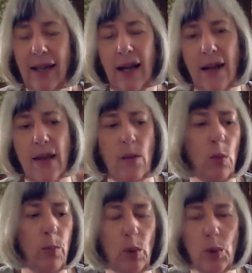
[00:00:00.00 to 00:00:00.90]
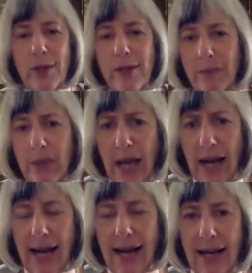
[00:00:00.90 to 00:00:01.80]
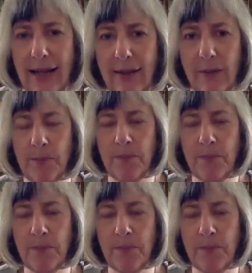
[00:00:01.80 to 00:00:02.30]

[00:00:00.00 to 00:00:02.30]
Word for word: And then we'll pull some cards.